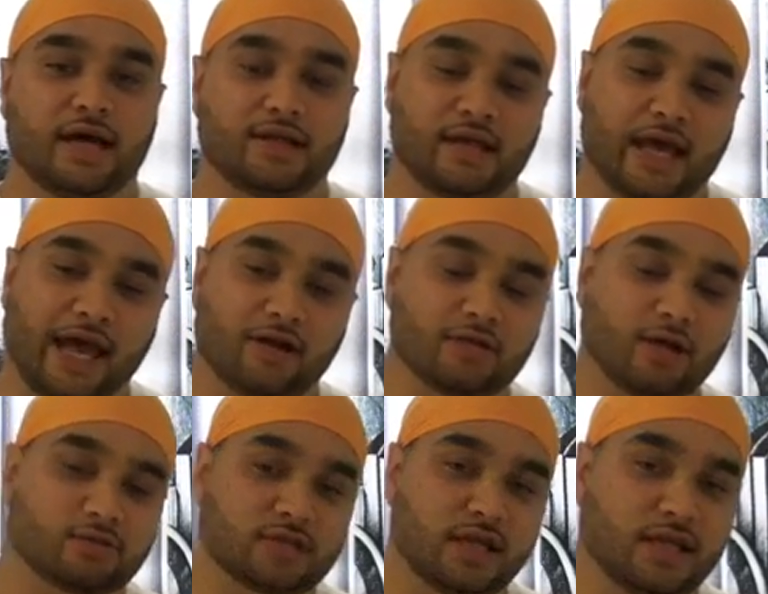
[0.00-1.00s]
and the hell
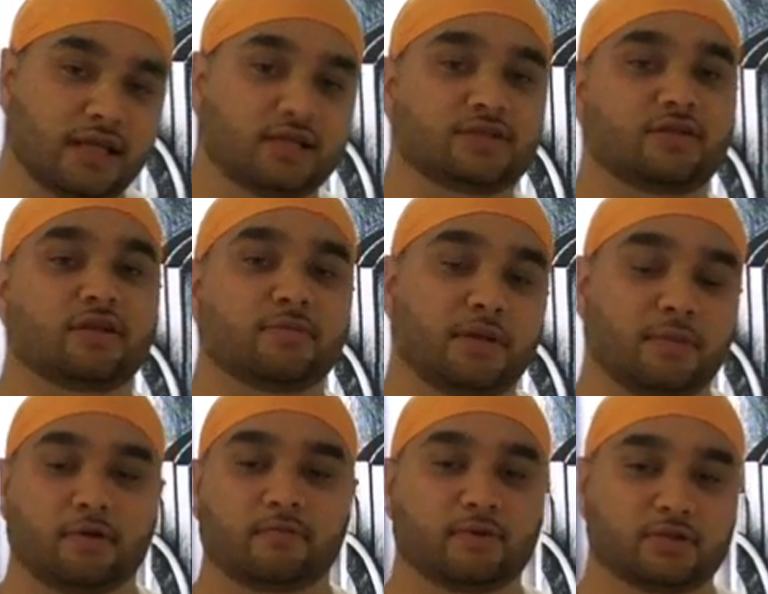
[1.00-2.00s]
that was unleashed on the
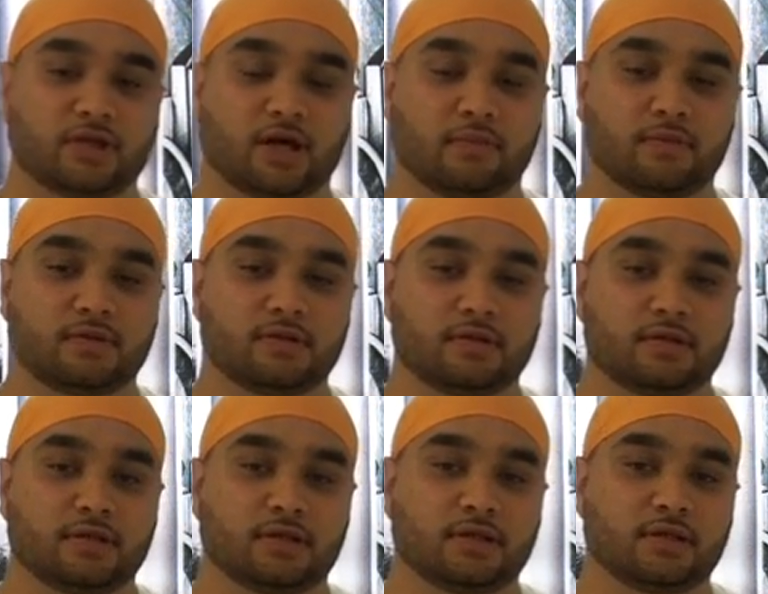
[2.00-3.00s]
people of Punjab,
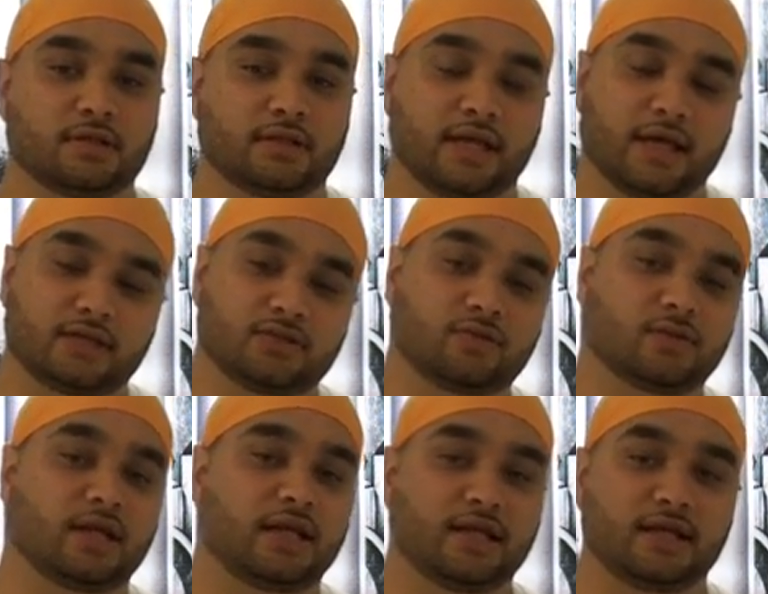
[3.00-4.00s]
there
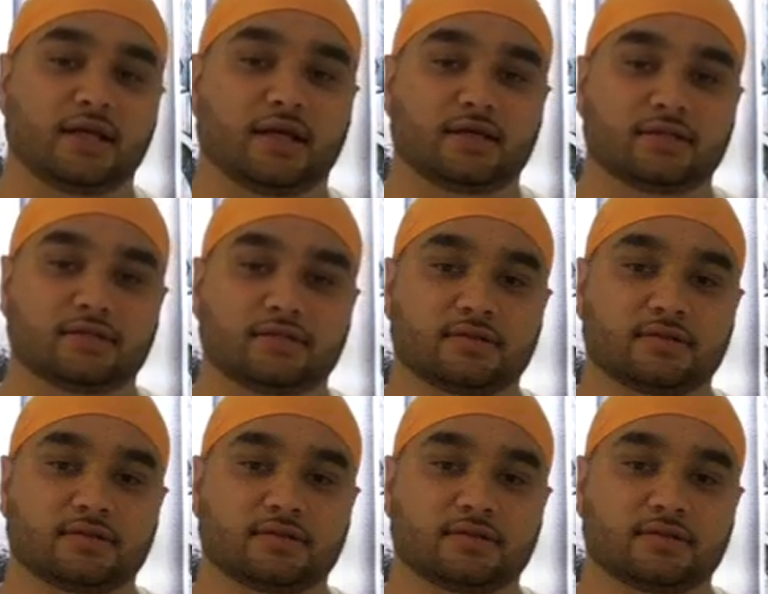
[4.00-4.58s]
stood a leader